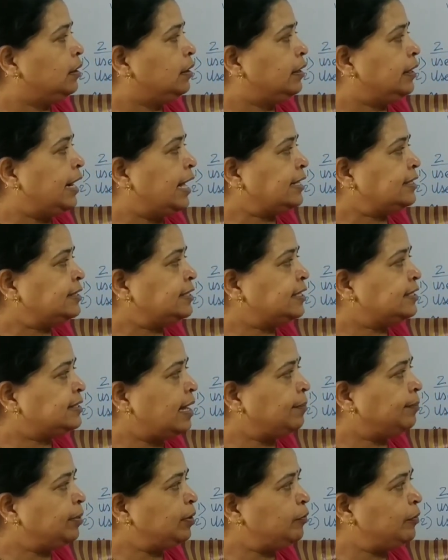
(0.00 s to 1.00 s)
Next
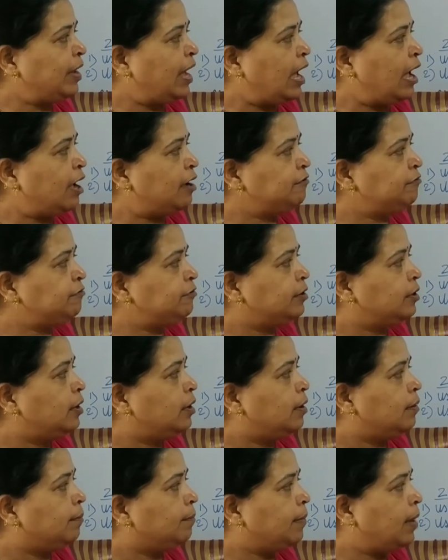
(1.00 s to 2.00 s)
example we have
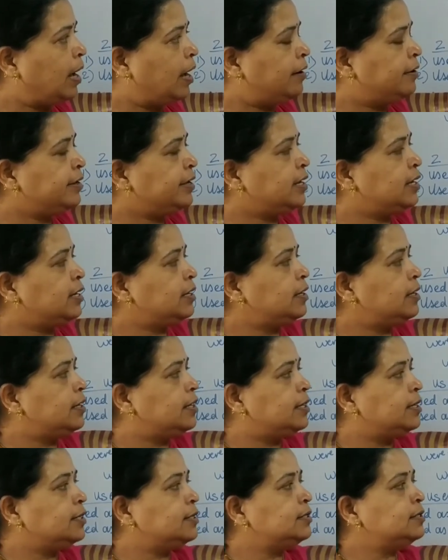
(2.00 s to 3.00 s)
Maria
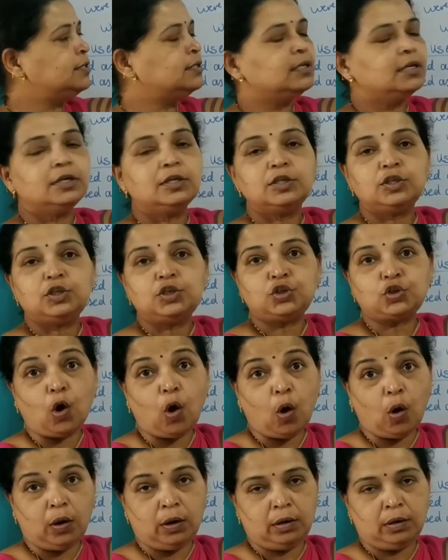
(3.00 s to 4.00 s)
is
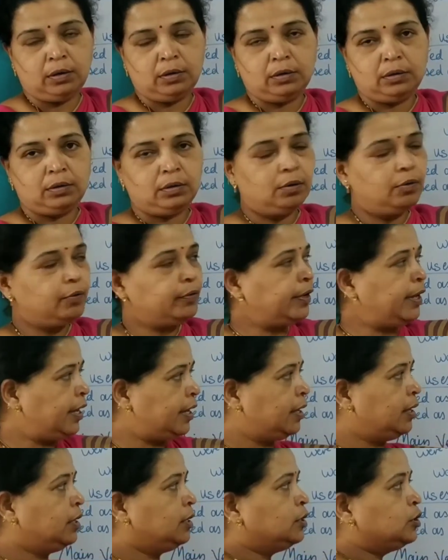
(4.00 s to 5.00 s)
tall. Okay,
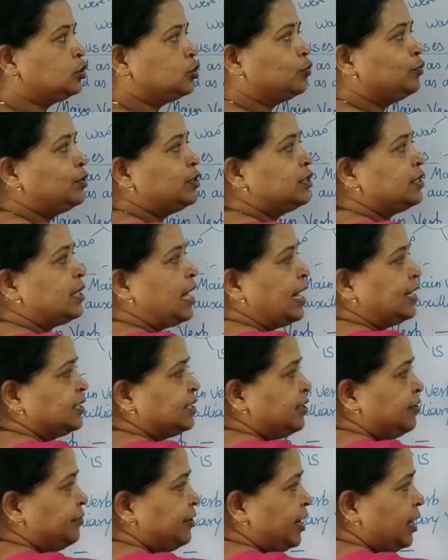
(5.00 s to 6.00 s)
so which is the
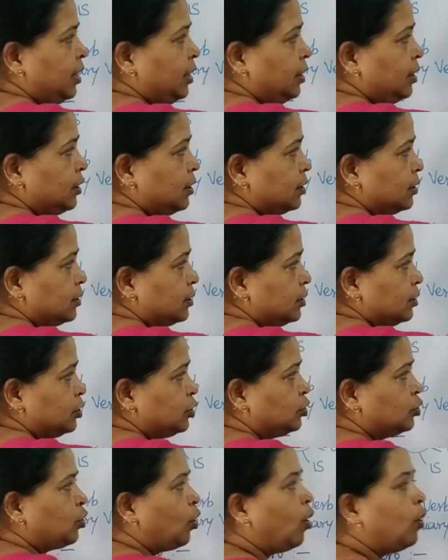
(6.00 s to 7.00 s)
adjective here?
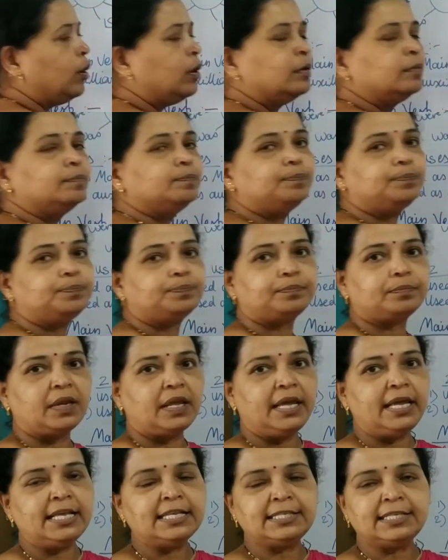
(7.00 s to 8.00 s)
Tall.
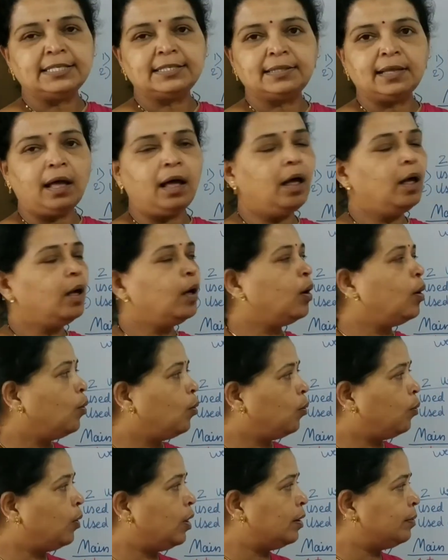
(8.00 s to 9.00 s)
Is the
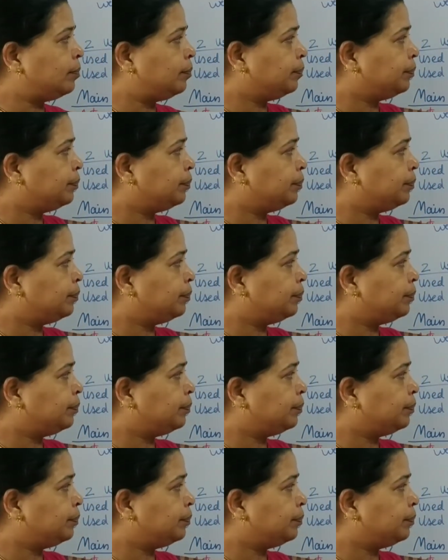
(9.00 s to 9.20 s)
verb.